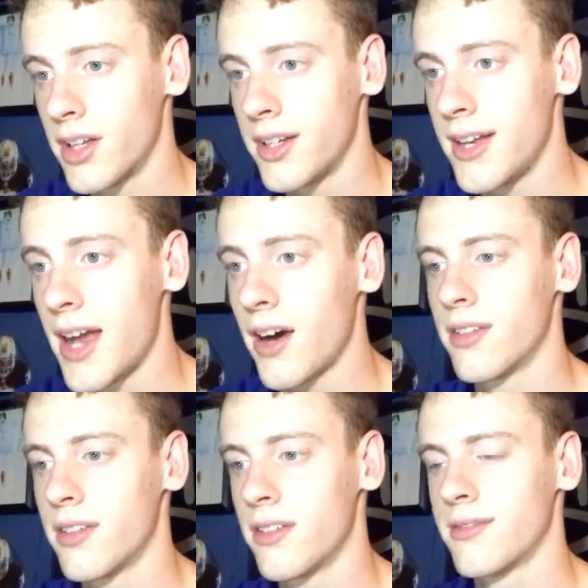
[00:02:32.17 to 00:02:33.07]
Now,
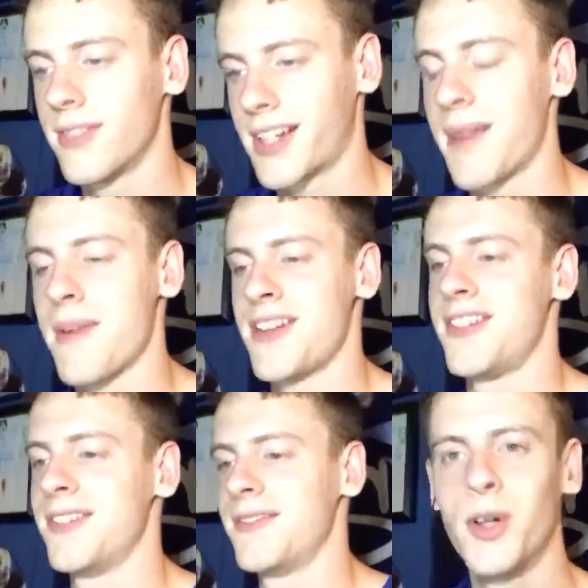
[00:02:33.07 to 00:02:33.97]
like I
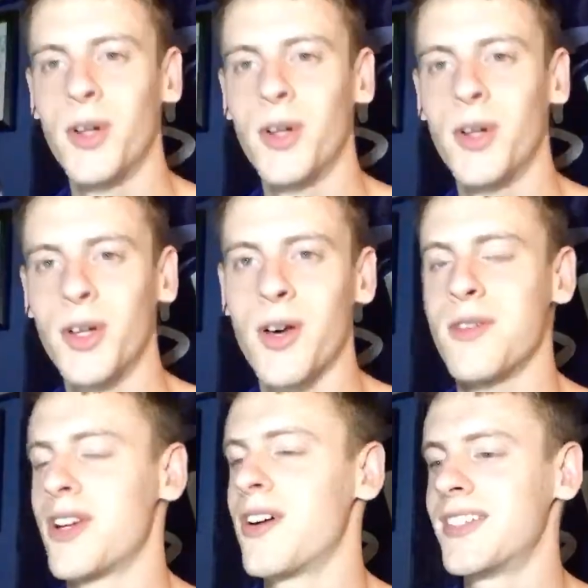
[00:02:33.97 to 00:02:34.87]
mentioned, Julio
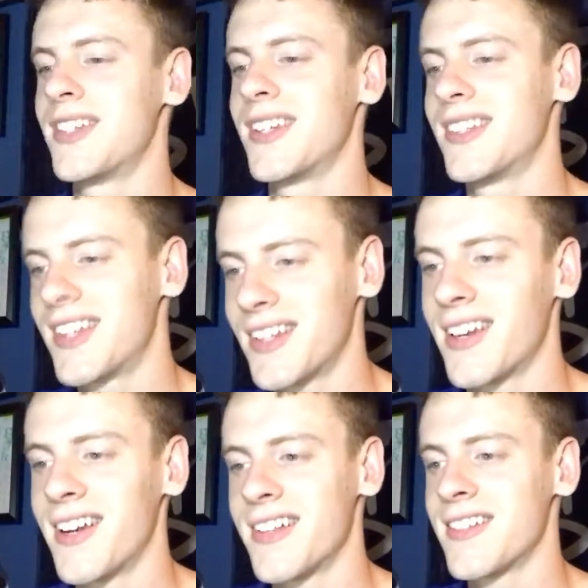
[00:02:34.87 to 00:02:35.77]
Jones to the
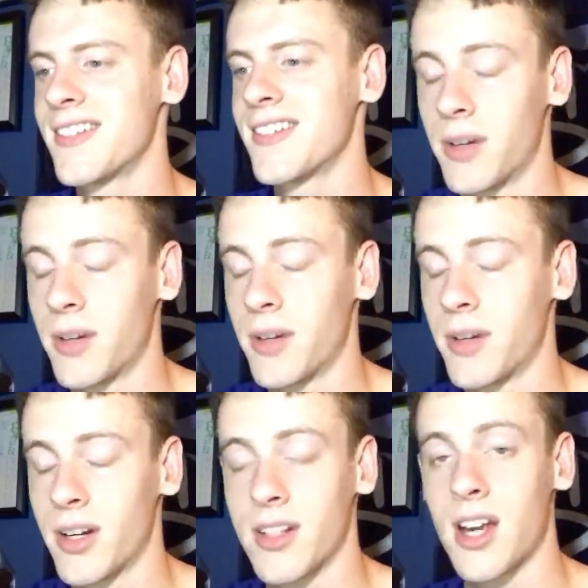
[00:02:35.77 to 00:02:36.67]
Titans. I'm
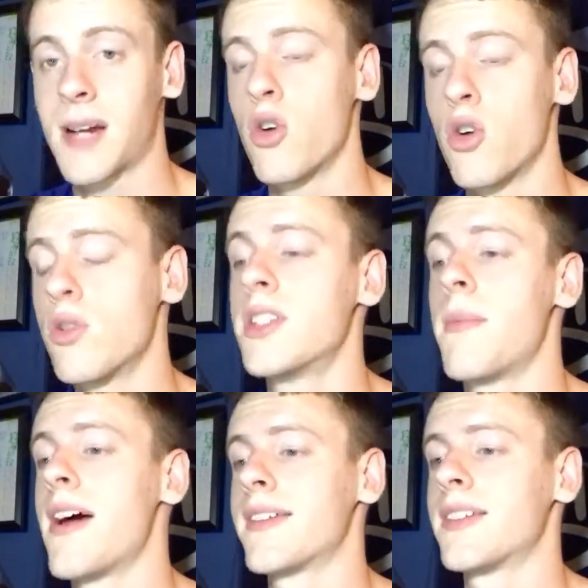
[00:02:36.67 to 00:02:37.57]
going to talk about who's the
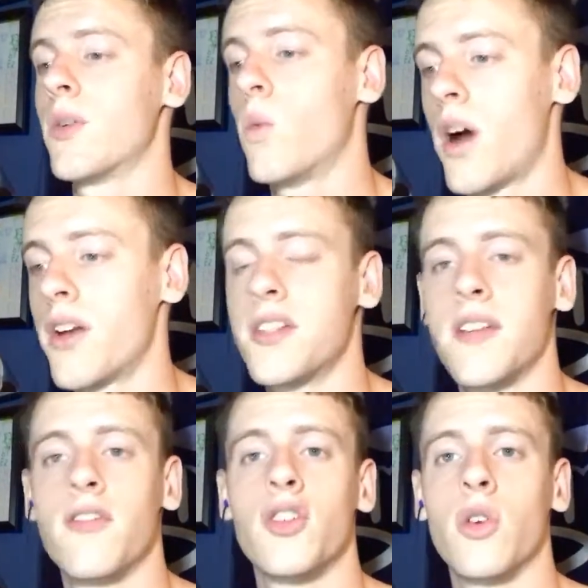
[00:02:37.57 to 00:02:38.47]
best wide
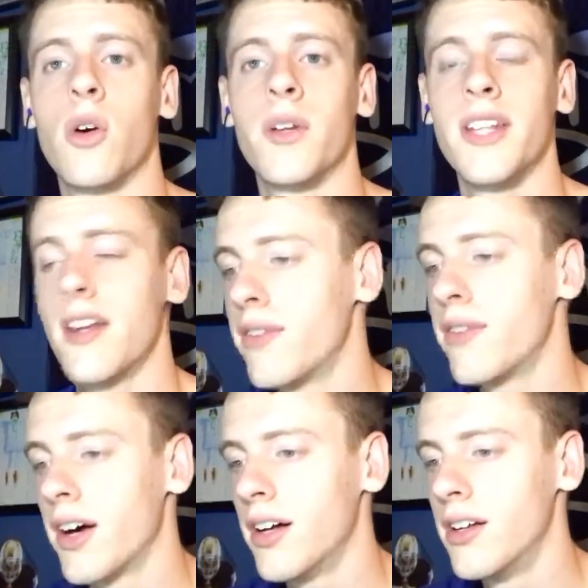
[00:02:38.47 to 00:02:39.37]
receiver duo in the
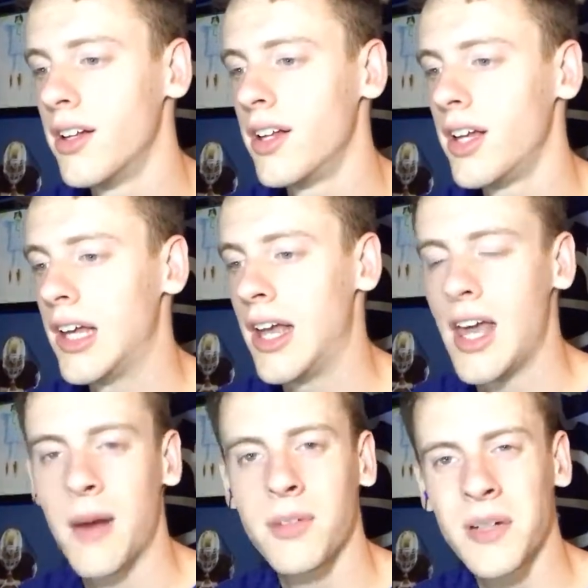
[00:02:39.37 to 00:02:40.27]
NFL. And I'm
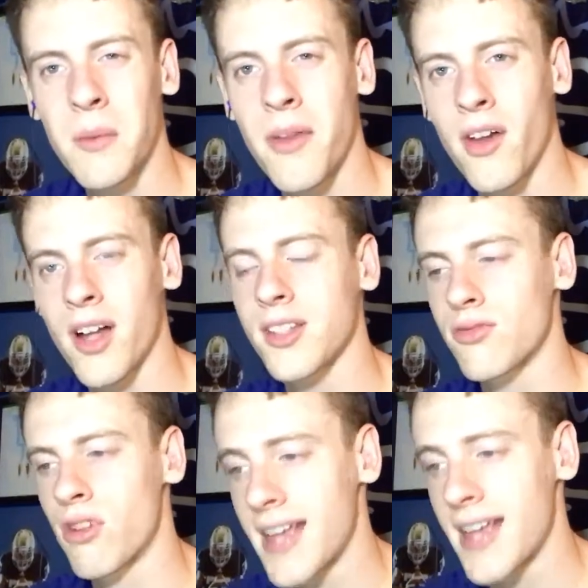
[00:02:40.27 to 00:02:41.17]
going to talk about my thoughts on
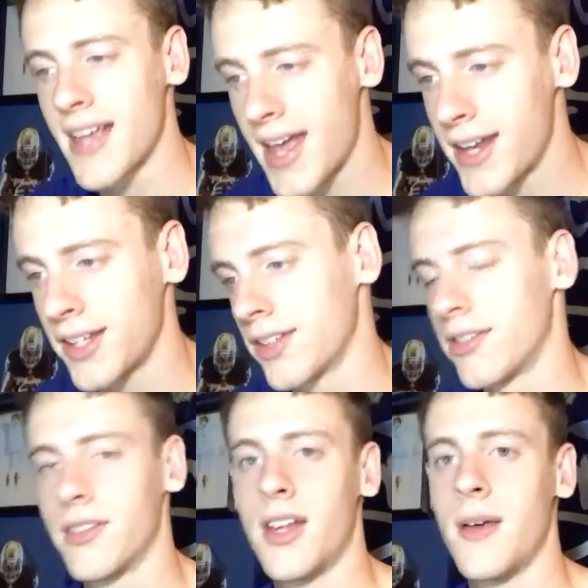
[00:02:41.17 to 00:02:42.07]
Ryan Tannehill,
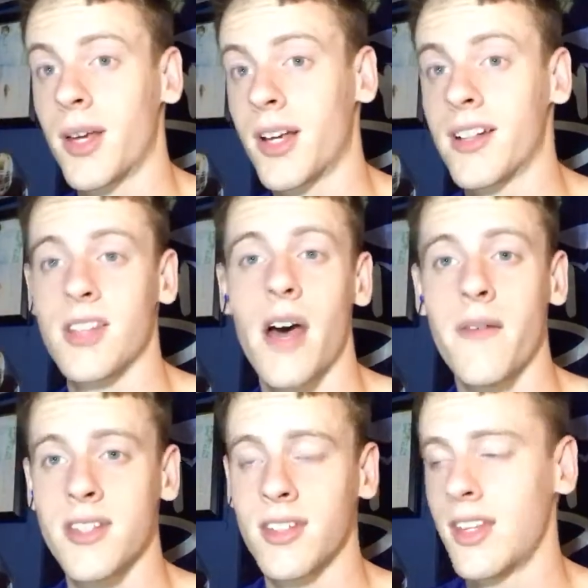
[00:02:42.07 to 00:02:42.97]
because
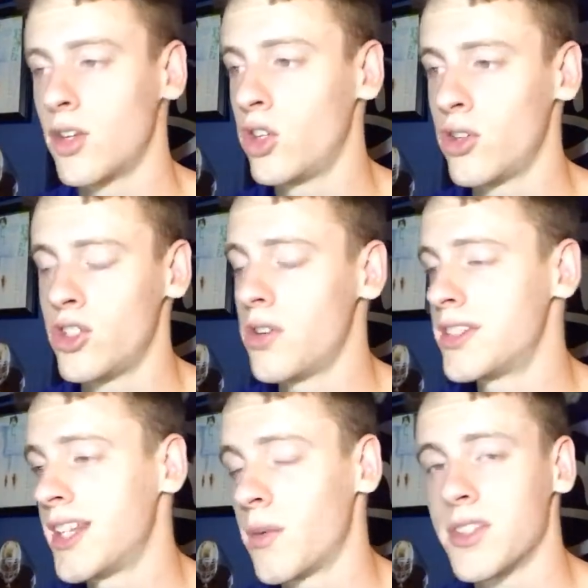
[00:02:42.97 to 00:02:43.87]
obviously Julio Jones
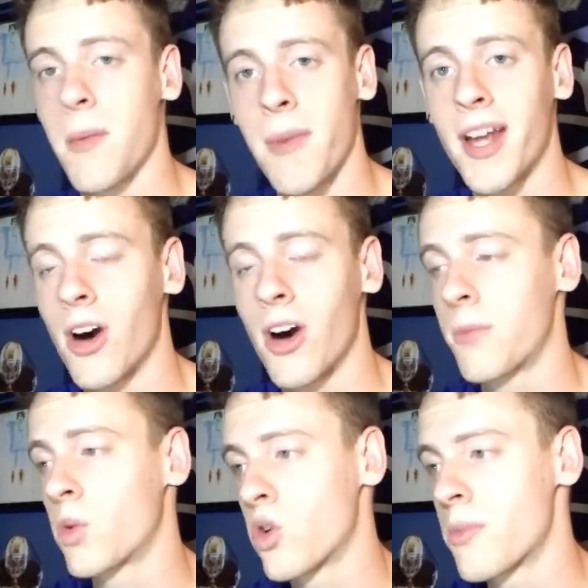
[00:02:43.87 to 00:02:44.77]
said he wants a big arm
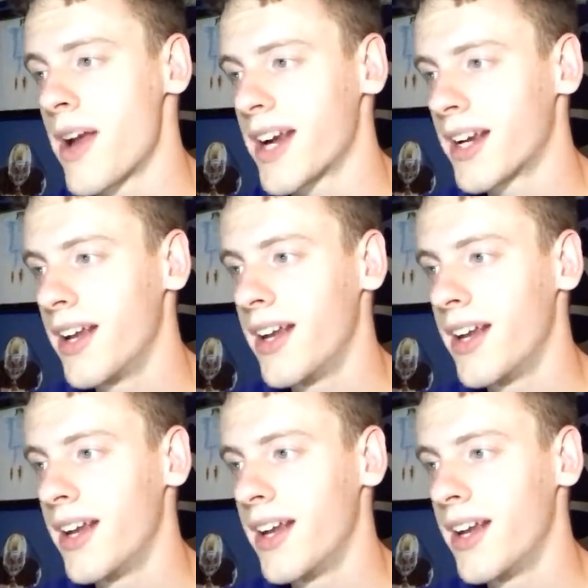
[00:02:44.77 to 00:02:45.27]
quarterback,